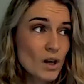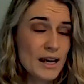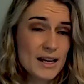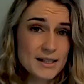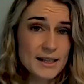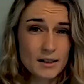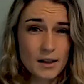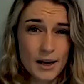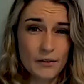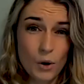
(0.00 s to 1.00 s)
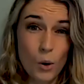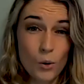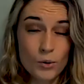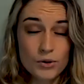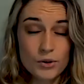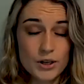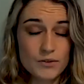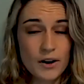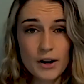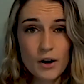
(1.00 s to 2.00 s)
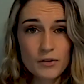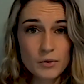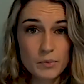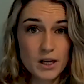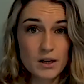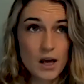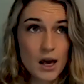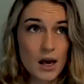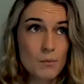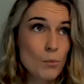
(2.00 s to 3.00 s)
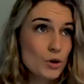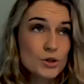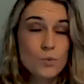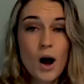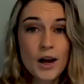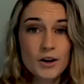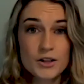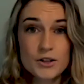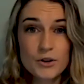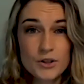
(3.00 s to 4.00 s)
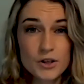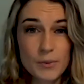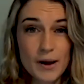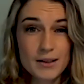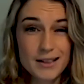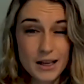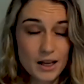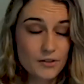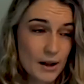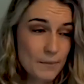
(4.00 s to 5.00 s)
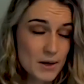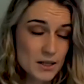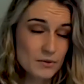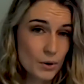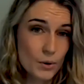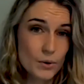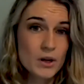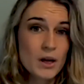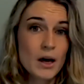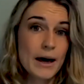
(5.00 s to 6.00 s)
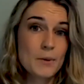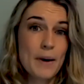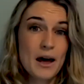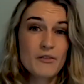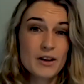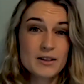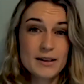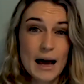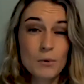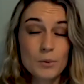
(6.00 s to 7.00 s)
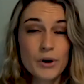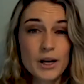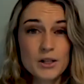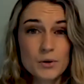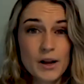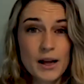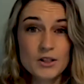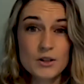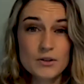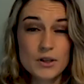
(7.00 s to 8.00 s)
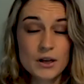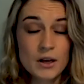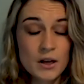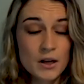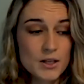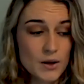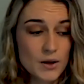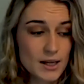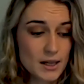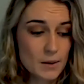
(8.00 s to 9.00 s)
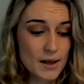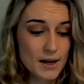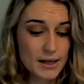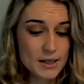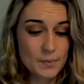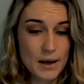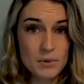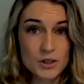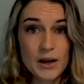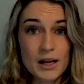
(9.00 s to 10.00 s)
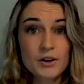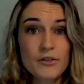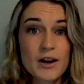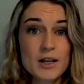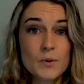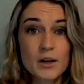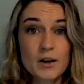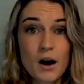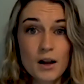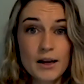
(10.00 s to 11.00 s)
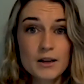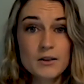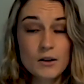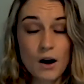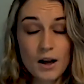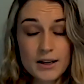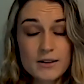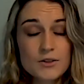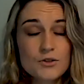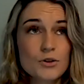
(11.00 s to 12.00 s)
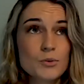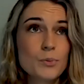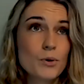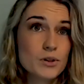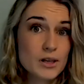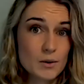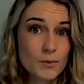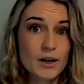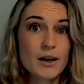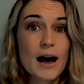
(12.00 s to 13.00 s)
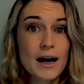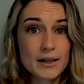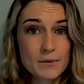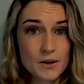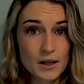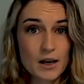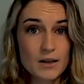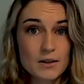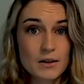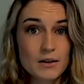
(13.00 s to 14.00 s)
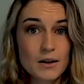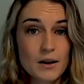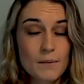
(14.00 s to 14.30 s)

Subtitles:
in a single line of code, there has very often been a much wider discussion about the need for that piece of code and the benefits that will bring to an end user. So I think the ability to be able to interface with your colleagues through both teamwork and communication